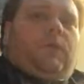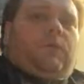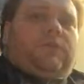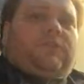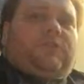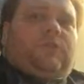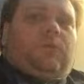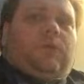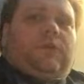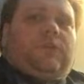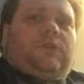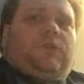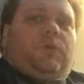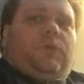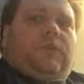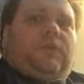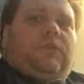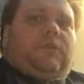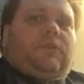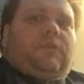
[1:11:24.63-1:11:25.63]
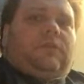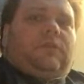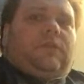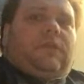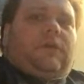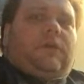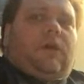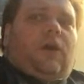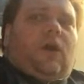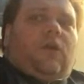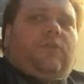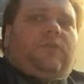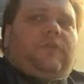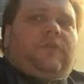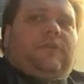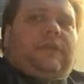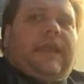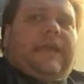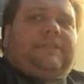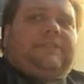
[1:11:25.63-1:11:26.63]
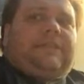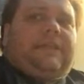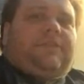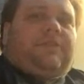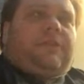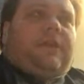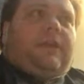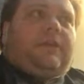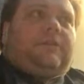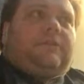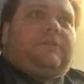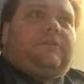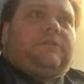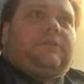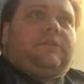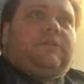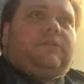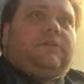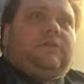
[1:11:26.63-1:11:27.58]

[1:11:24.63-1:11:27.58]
was the one doing all the nasty things.